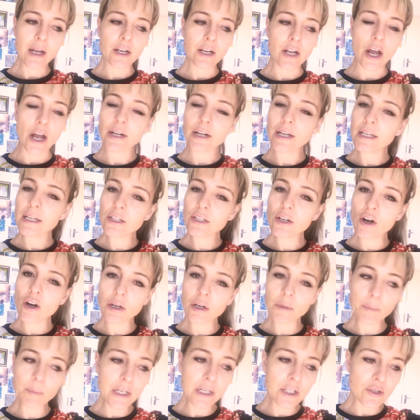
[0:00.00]
Don't let your
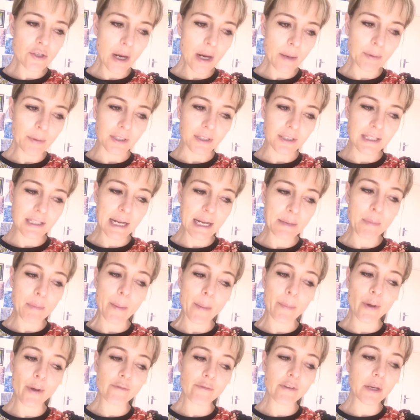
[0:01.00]
heart be troubled. Let my
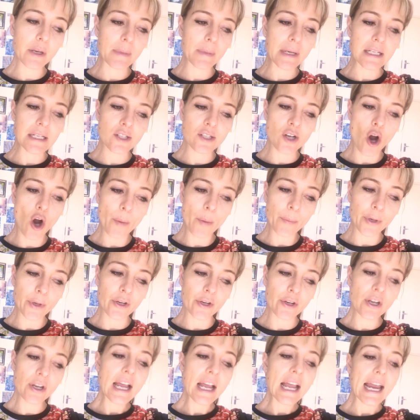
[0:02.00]
perfect peace calm
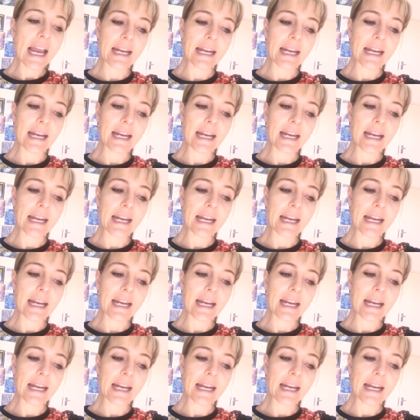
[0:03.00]
you